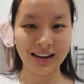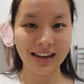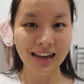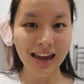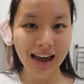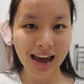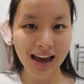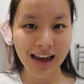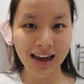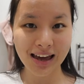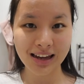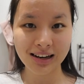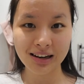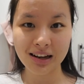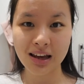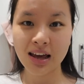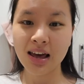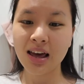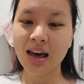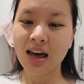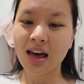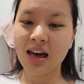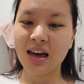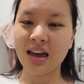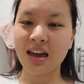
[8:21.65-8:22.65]
can.
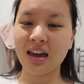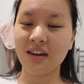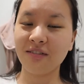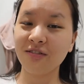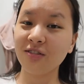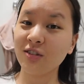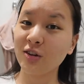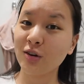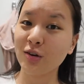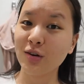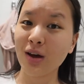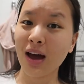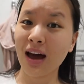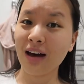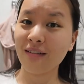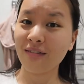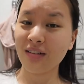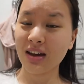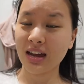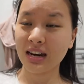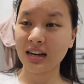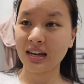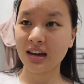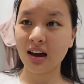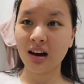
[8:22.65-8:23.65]
If you have
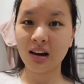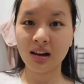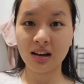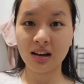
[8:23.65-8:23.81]
any